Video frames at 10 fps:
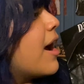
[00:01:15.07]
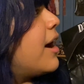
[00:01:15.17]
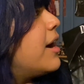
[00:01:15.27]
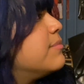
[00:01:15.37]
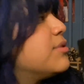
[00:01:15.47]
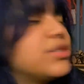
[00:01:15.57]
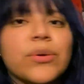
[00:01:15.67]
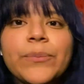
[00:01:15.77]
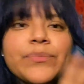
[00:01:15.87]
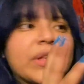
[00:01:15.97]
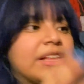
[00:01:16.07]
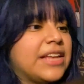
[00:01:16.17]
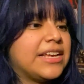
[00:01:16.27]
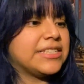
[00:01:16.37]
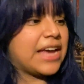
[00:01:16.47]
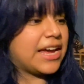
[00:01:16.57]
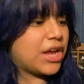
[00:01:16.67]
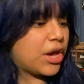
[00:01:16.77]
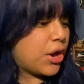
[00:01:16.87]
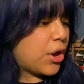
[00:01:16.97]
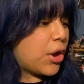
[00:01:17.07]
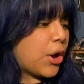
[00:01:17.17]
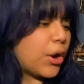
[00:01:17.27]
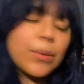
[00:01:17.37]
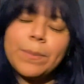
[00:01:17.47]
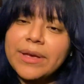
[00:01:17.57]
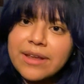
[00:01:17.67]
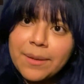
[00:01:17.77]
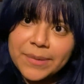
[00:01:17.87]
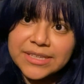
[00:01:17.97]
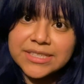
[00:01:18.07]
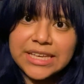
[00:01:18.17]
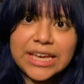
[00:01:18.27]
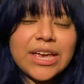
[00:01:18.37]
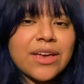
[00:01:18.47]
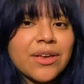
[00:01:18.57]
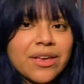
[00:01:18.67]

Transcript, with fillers: Um, so let's kind of open up and see